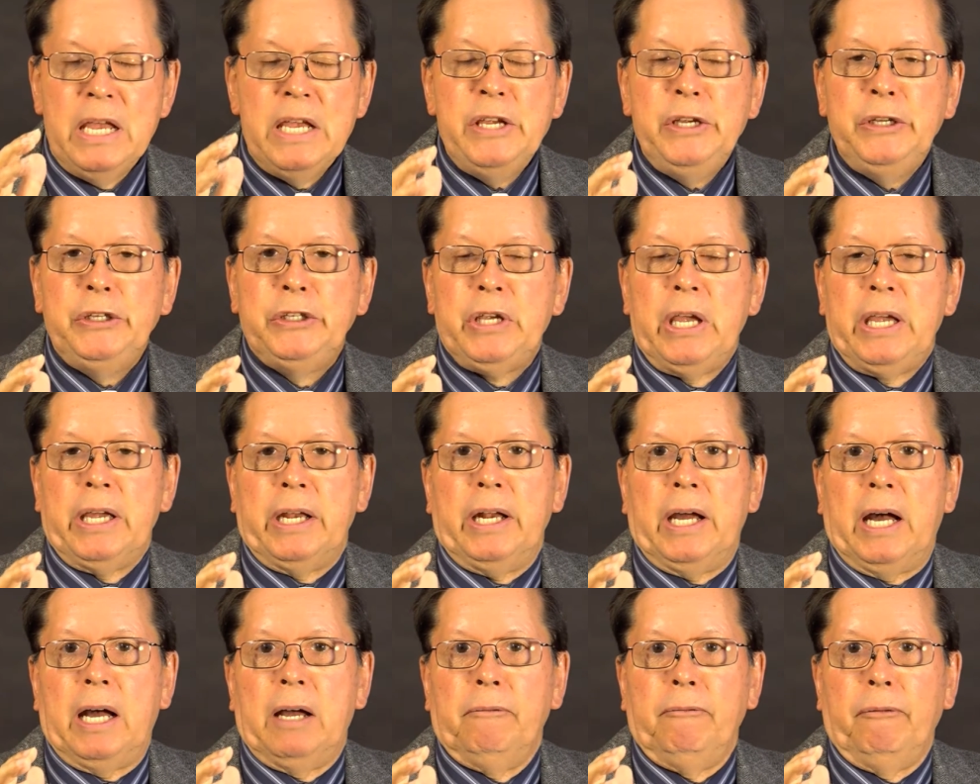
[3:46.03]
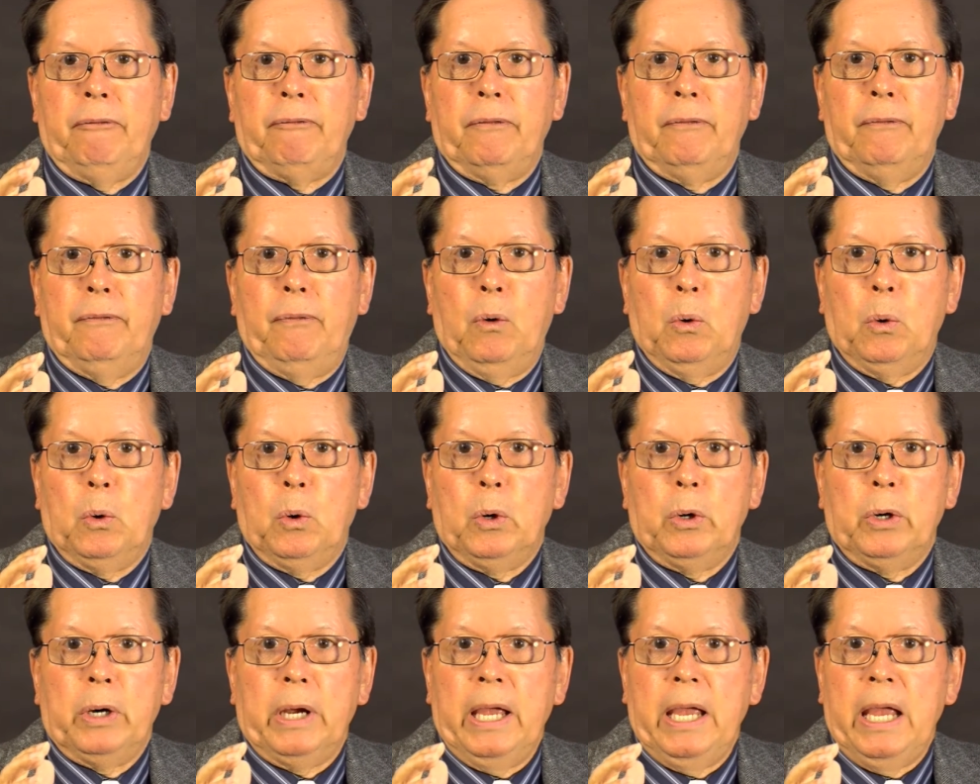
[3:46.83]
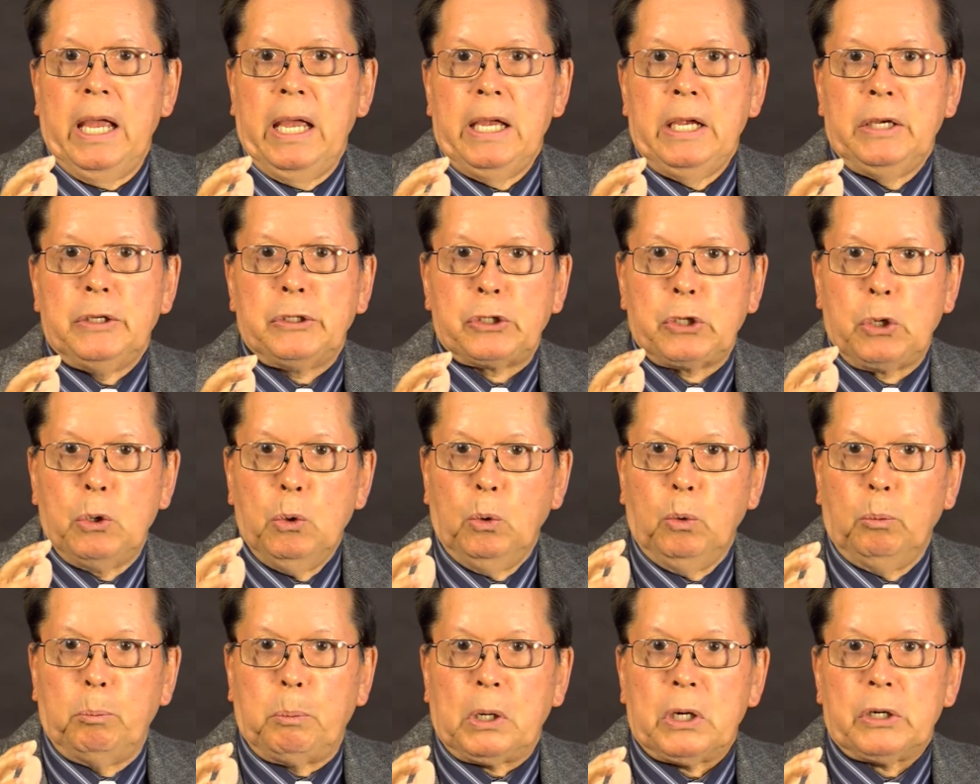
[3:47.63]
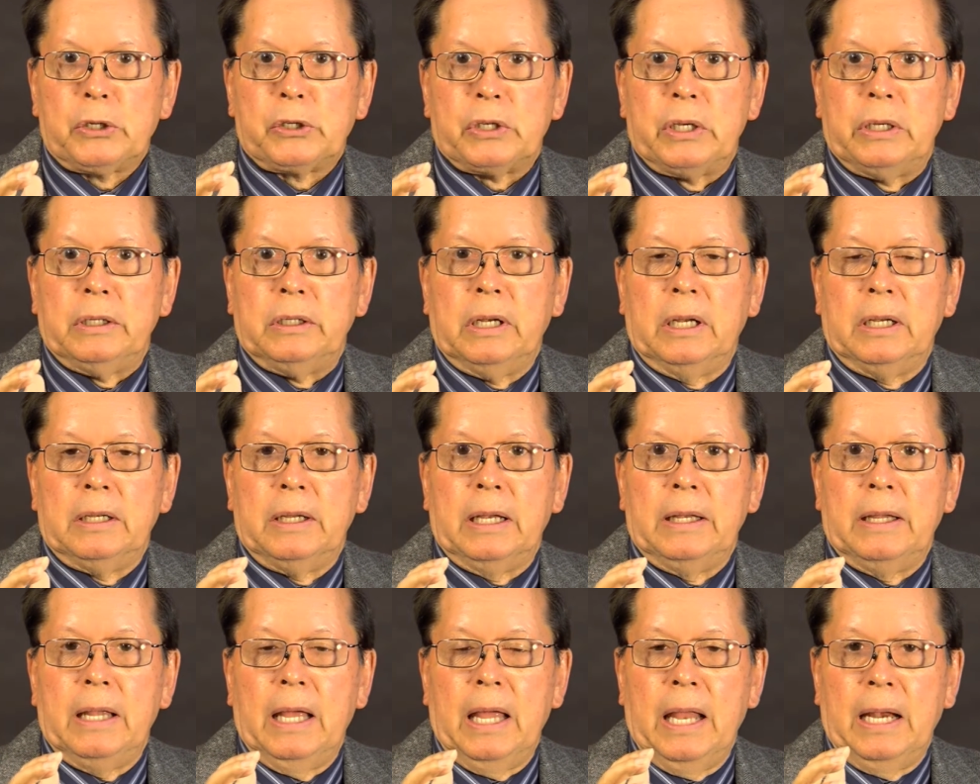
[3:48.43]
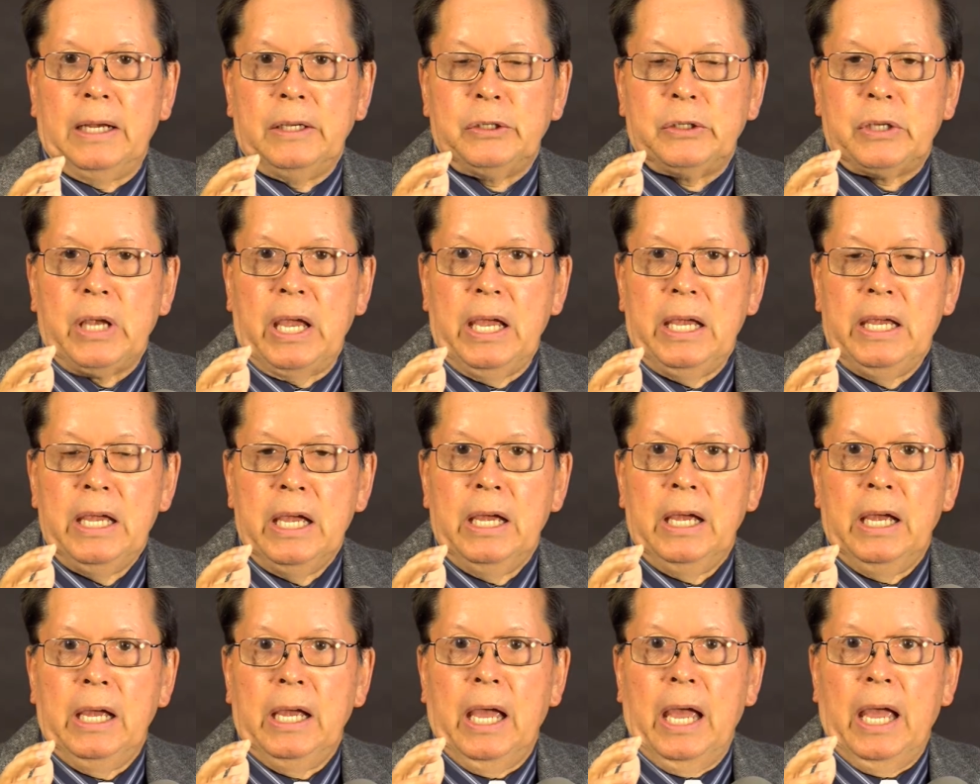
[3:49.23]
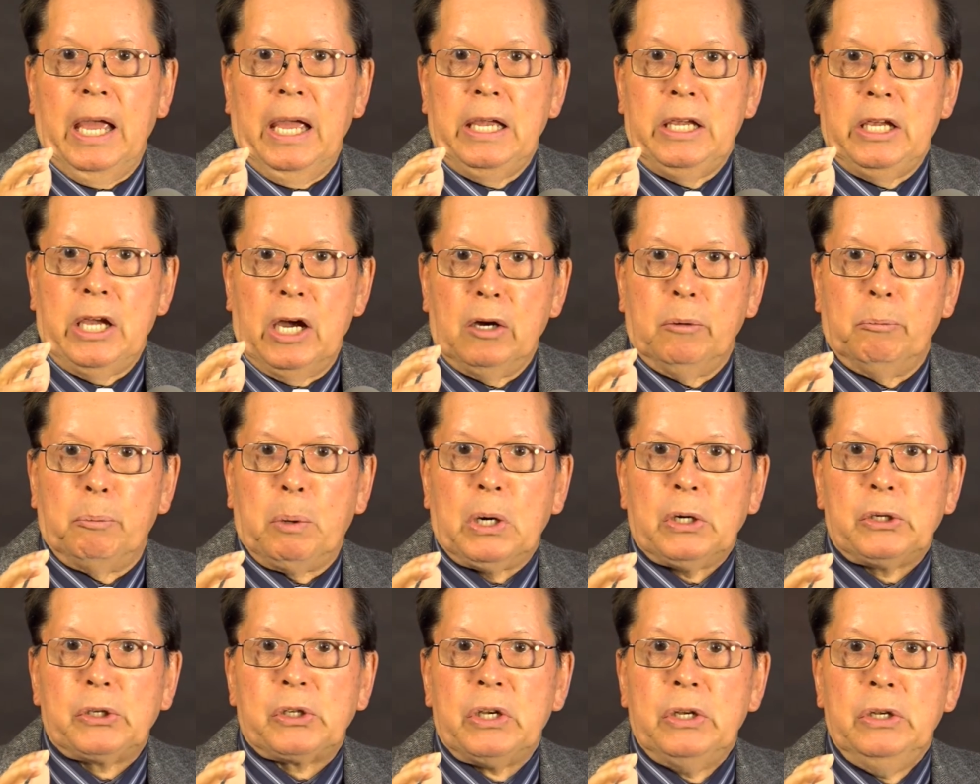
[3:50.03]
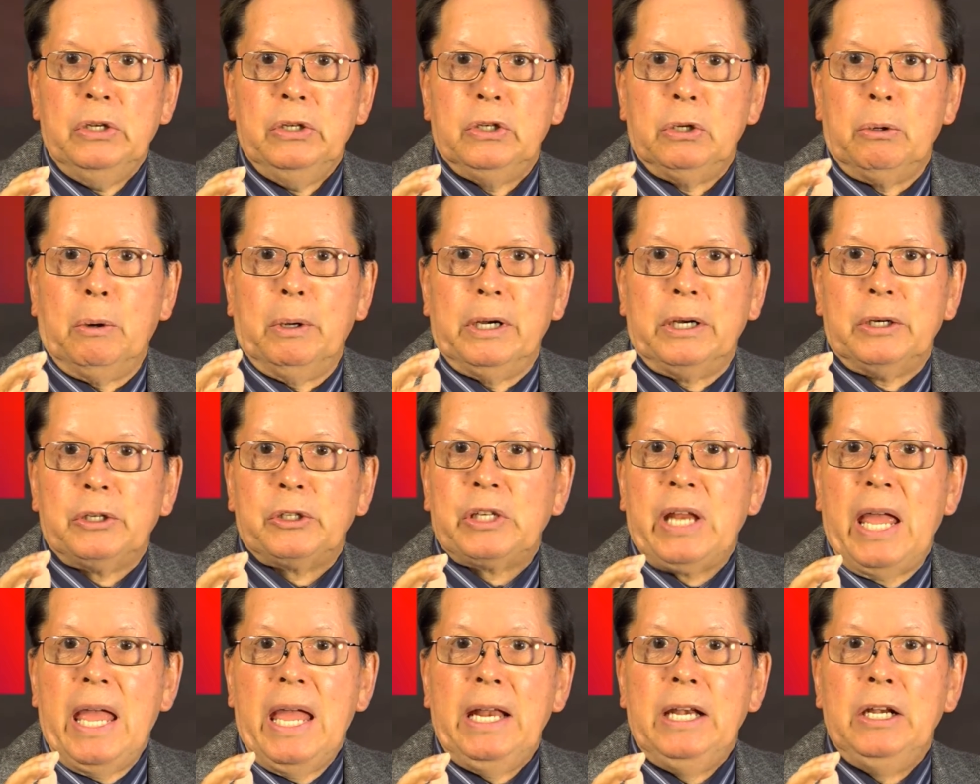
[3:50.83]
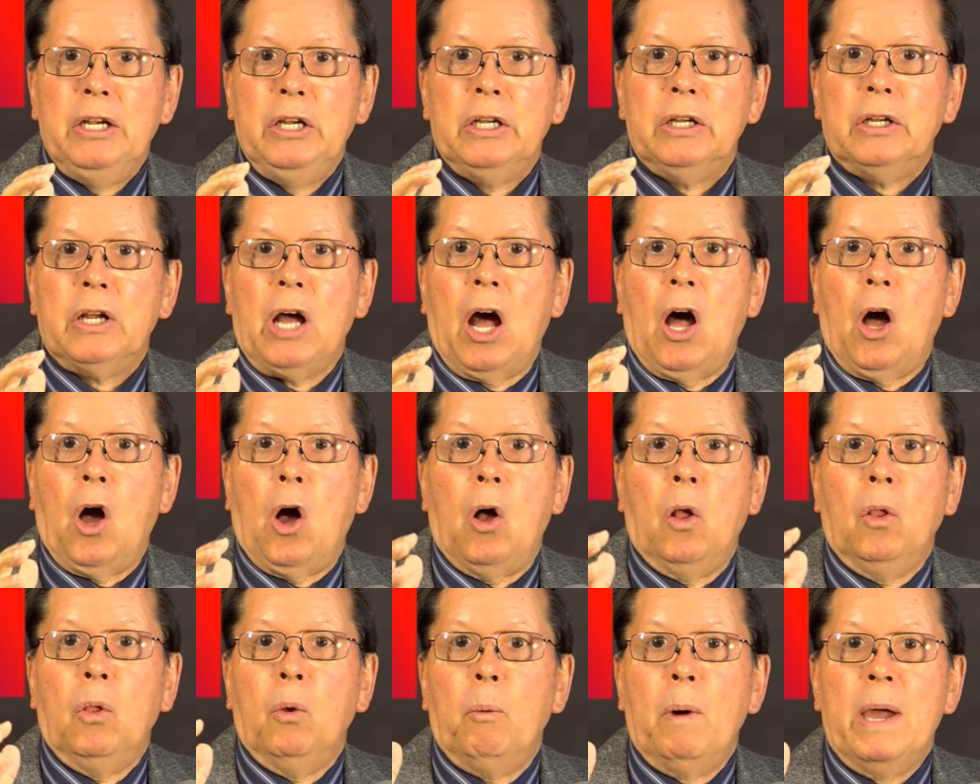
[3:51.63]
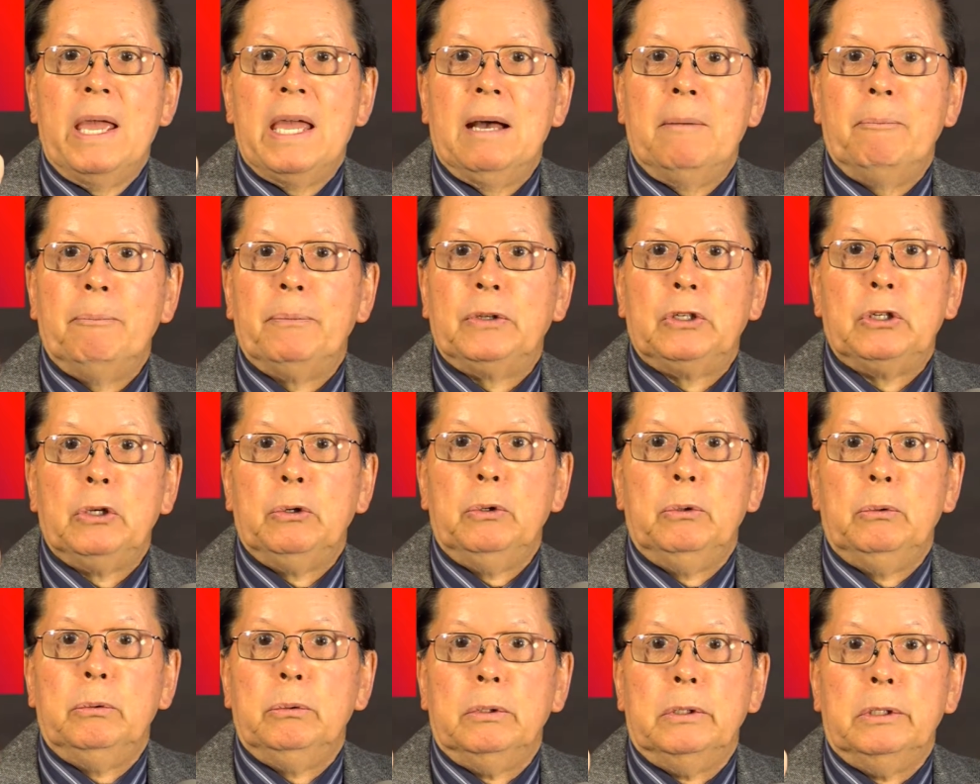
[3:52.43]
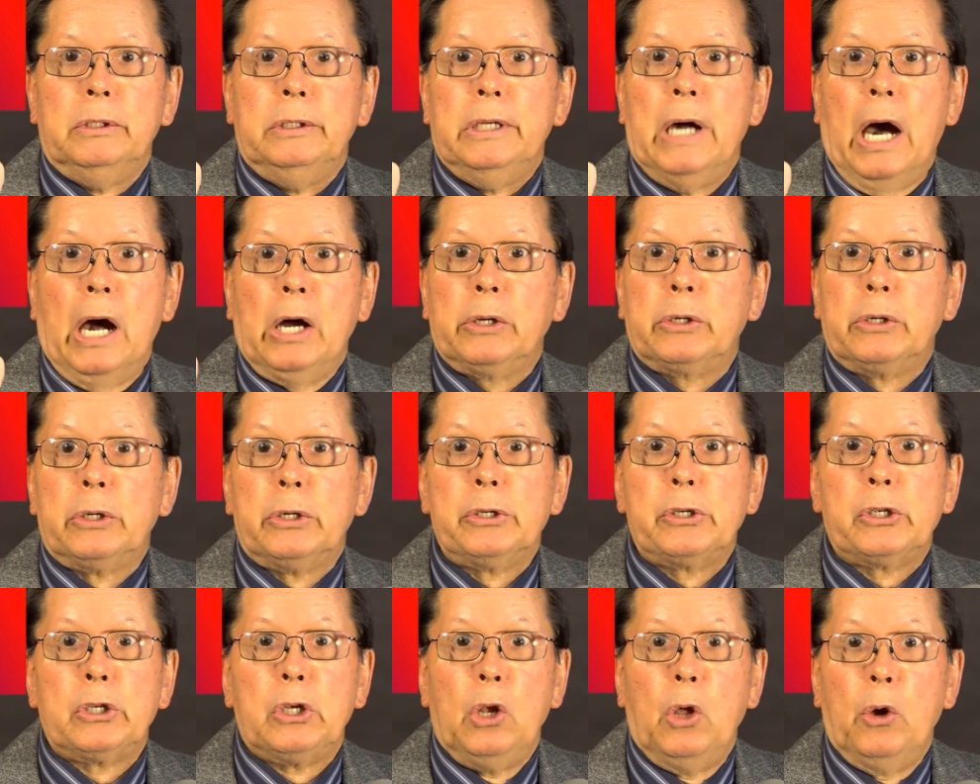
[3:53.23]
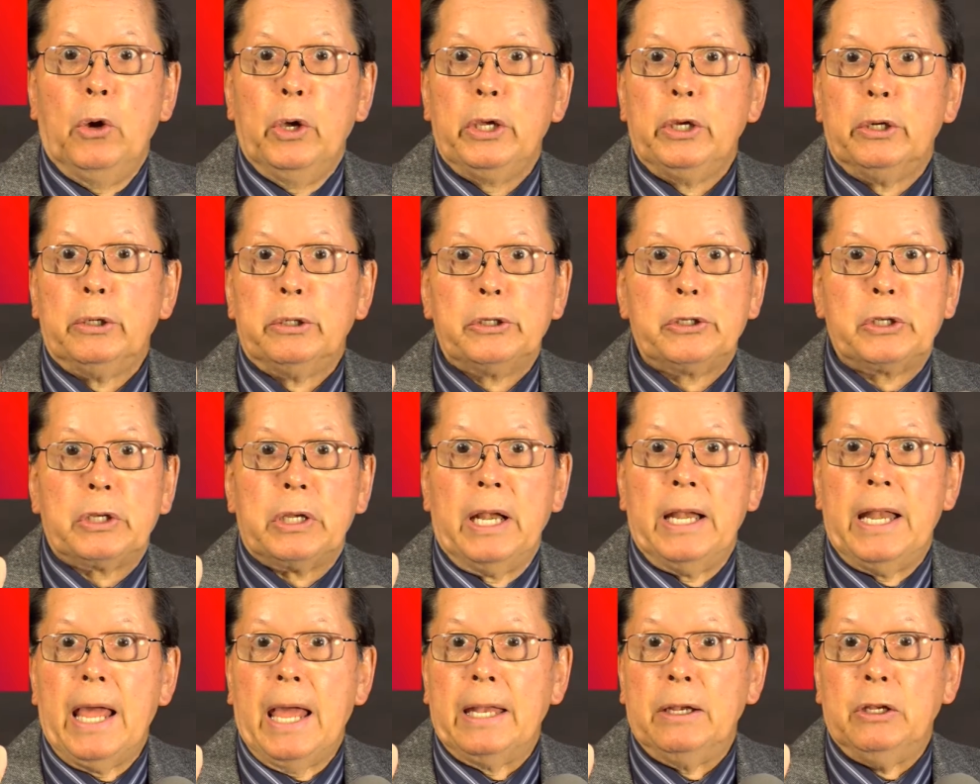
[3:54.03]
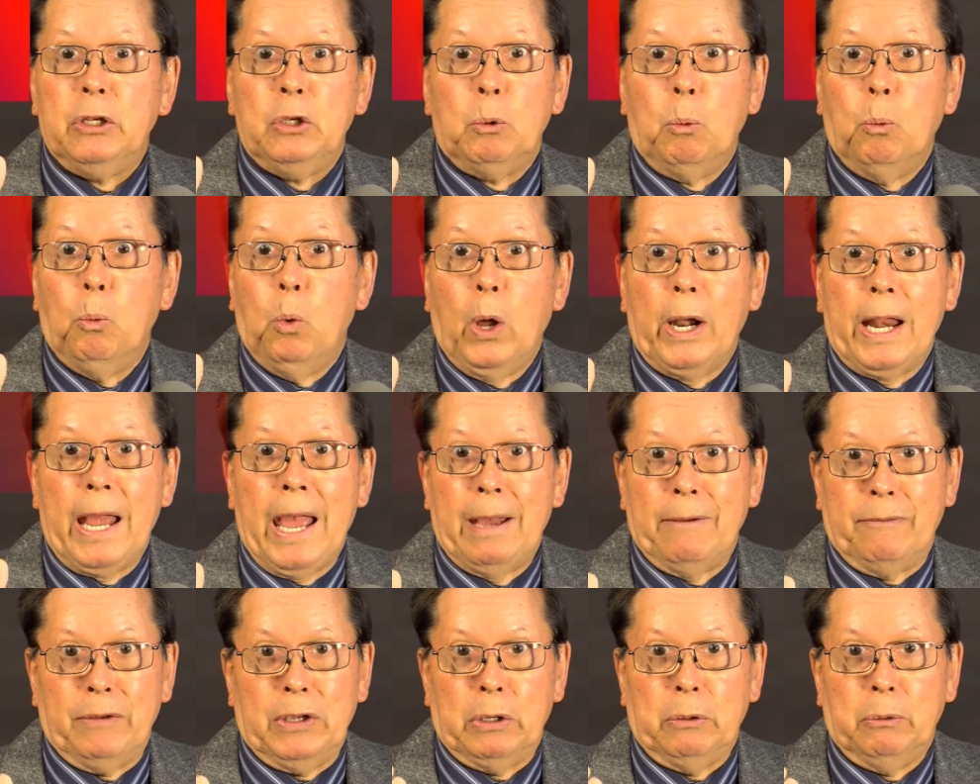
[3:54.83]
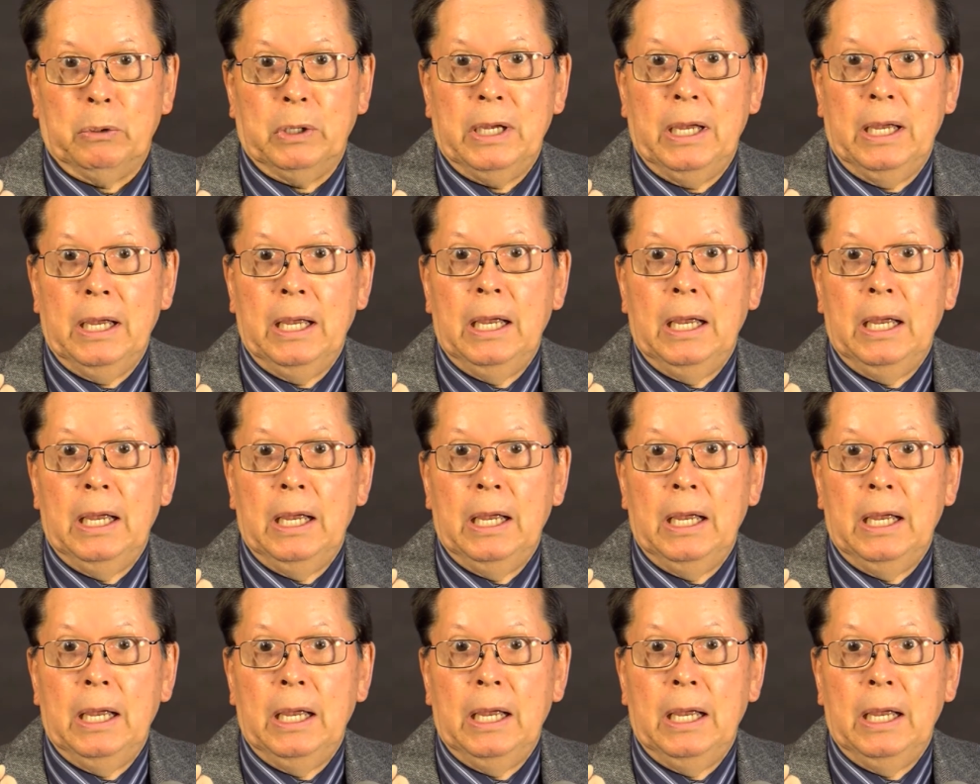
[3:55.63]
easy enough for a school person, that is a young person, to understand, all the way up to doctors, lawyers, and what have you.